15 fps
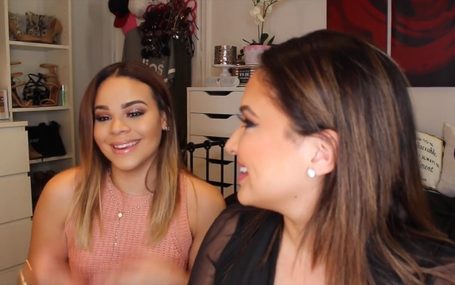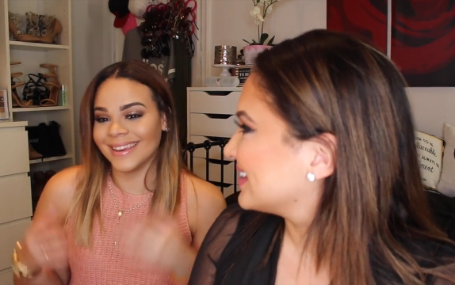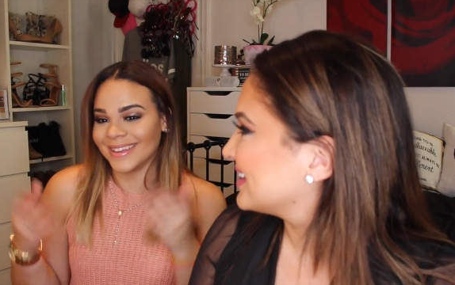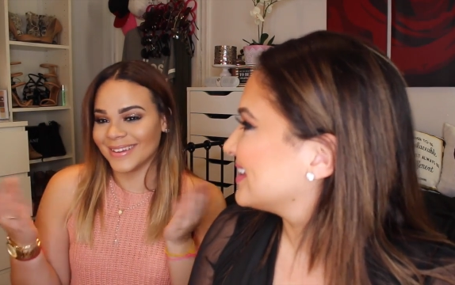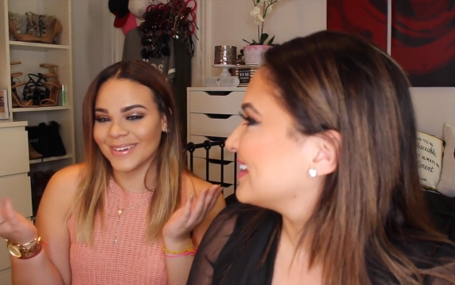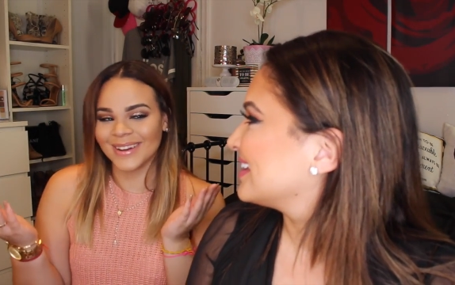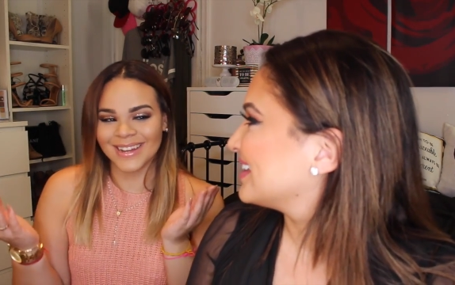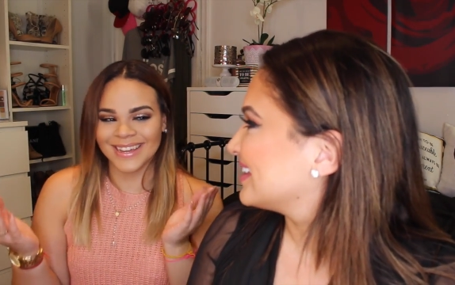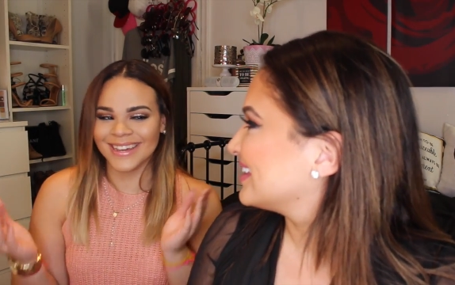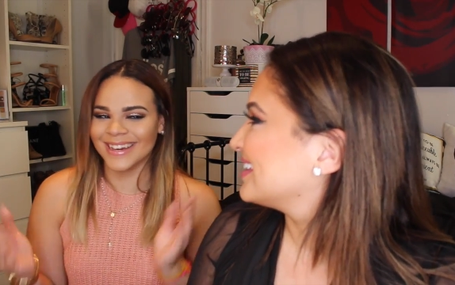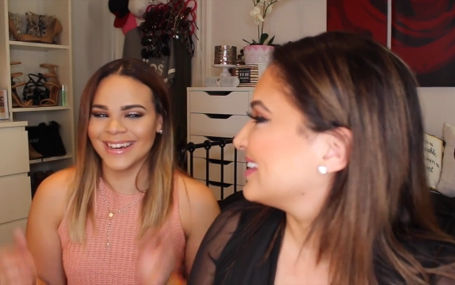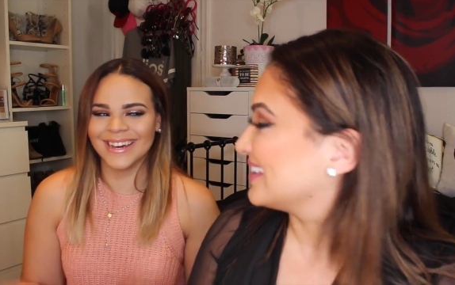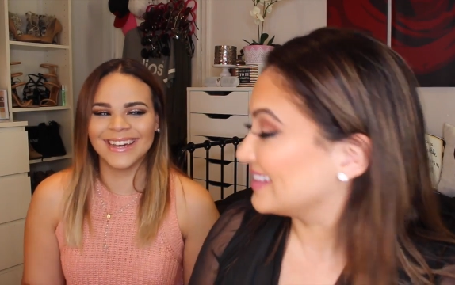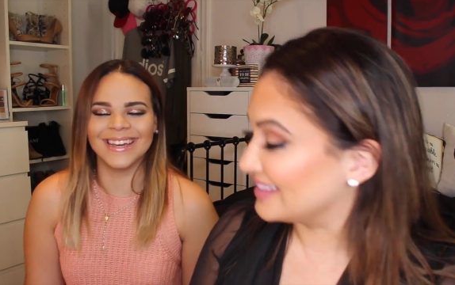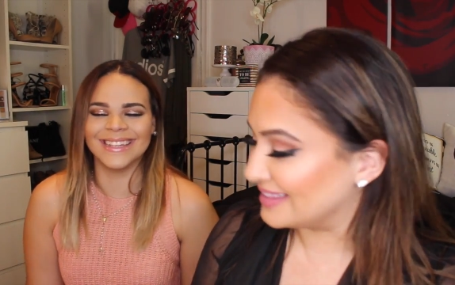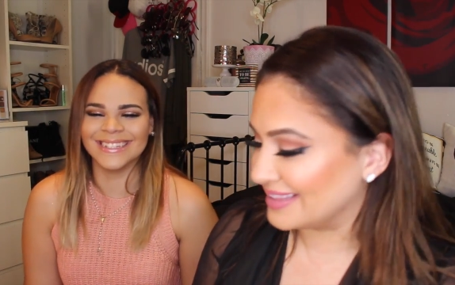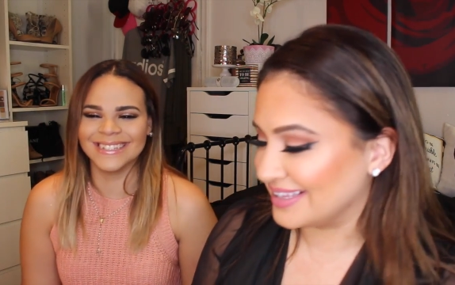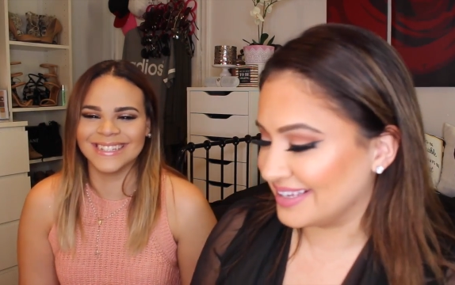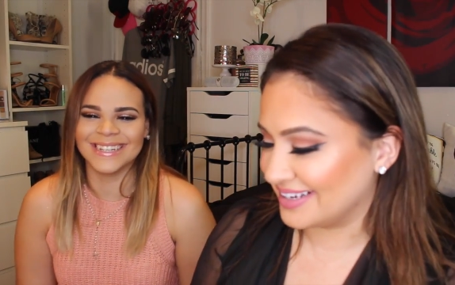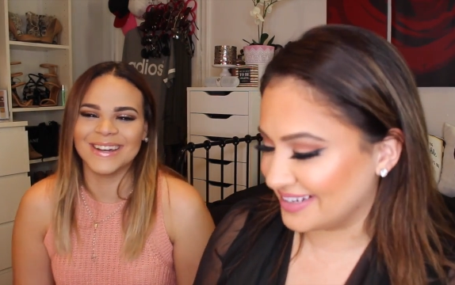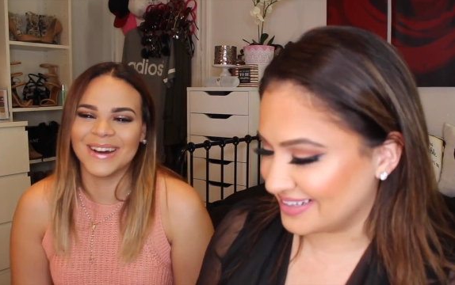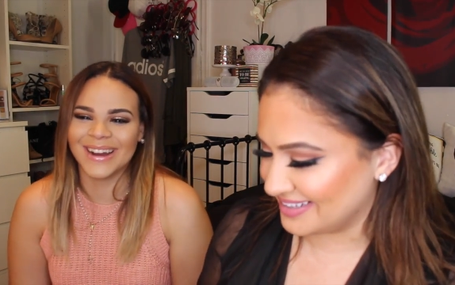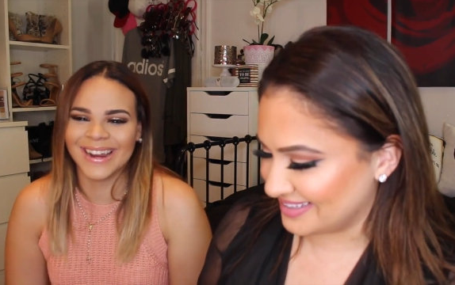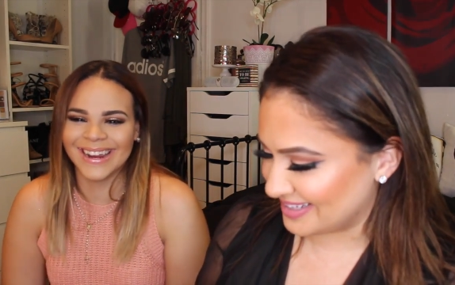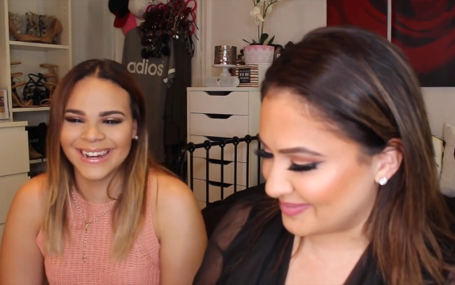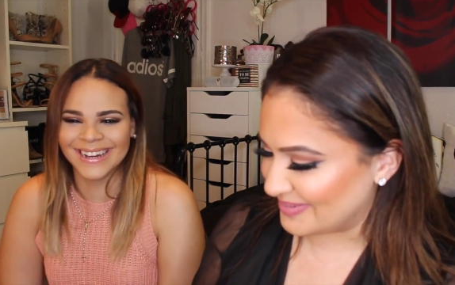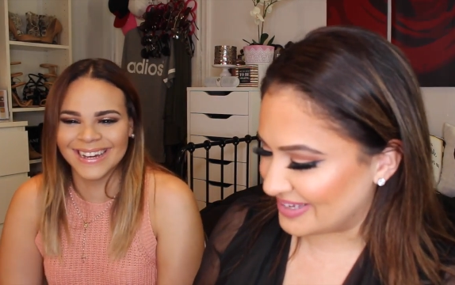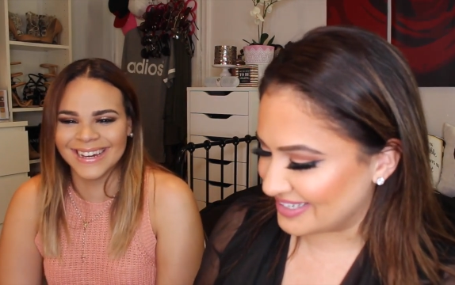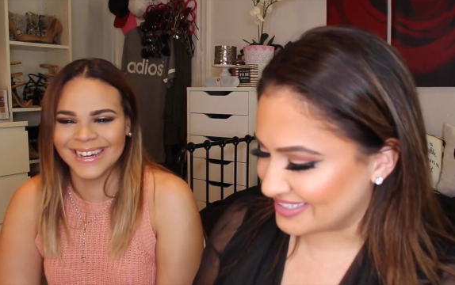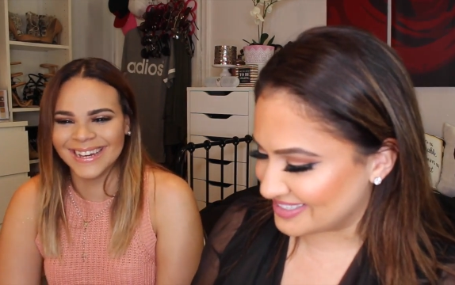Speaker 1: literally, in the DR. They
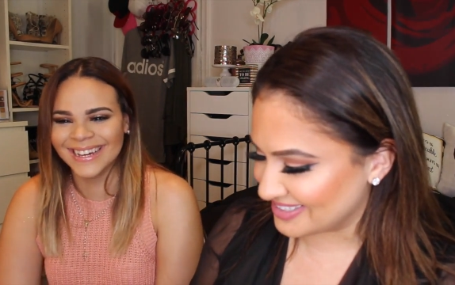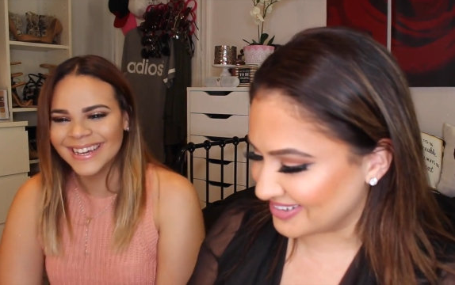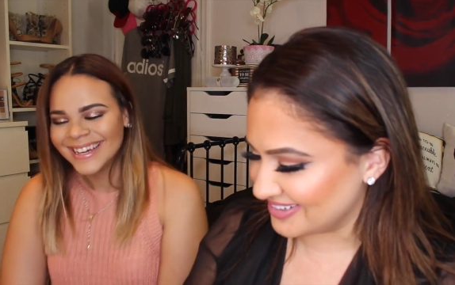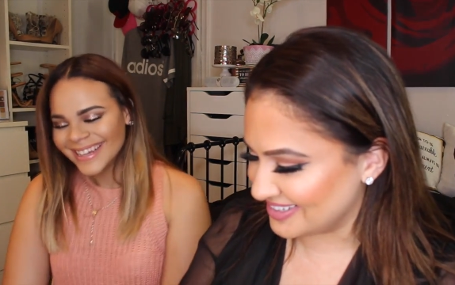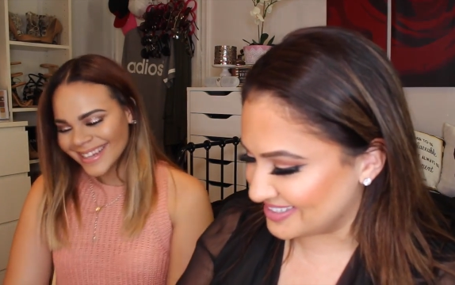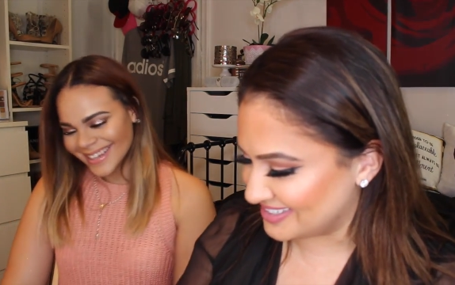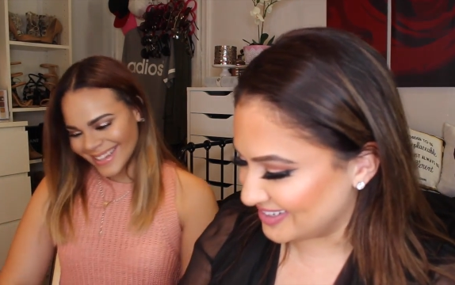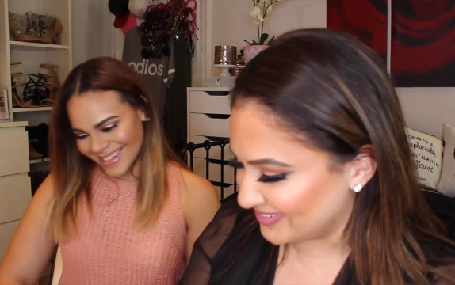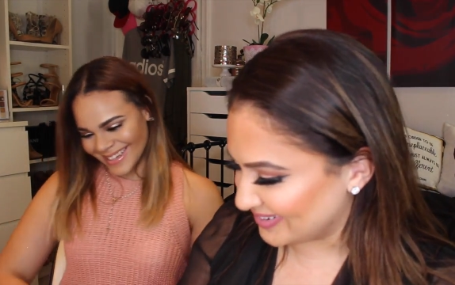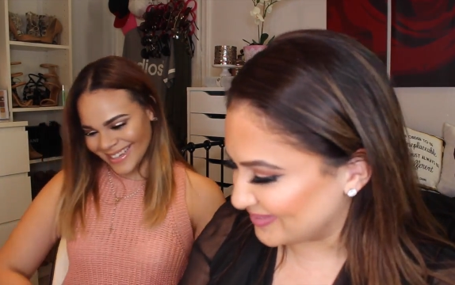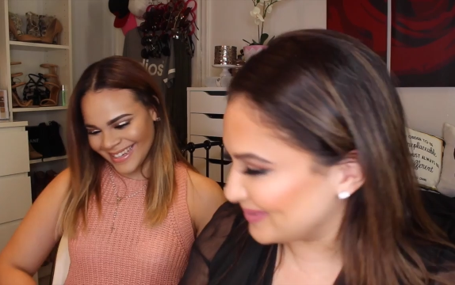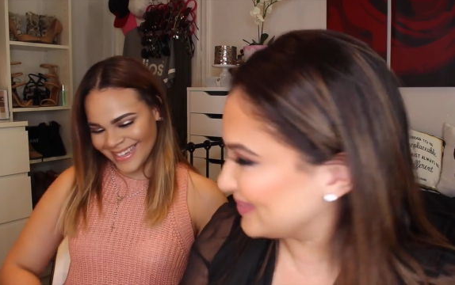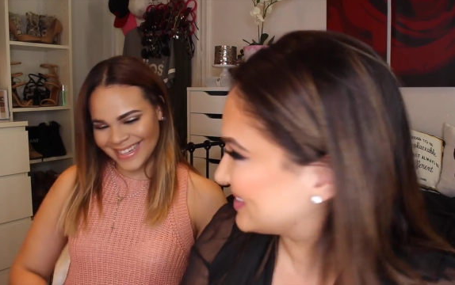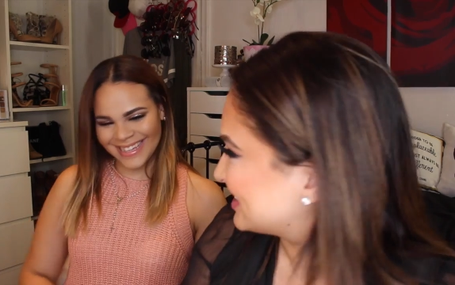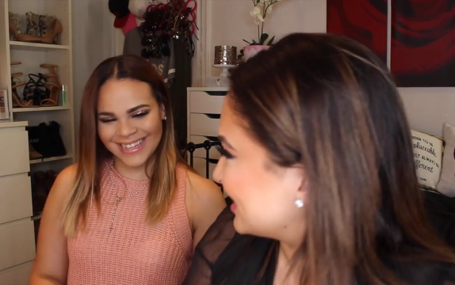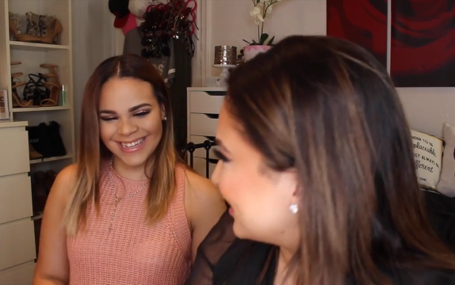make it so easy for me